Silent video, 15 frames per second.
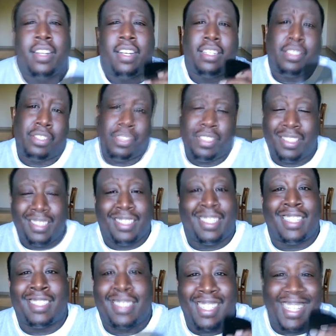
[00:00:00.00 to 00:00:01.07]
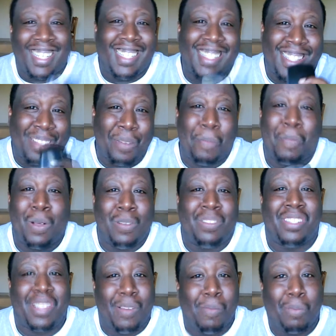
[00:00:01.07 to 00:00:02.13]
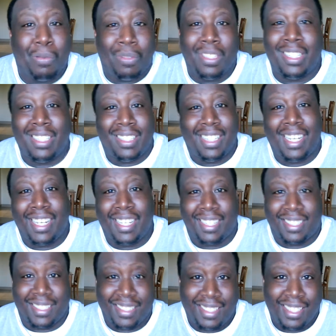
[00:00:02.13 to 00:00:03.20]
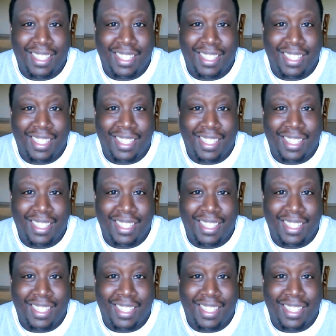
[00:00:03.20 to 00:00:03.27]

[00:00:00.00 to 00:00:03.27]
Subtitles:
I told you this is the most important thing.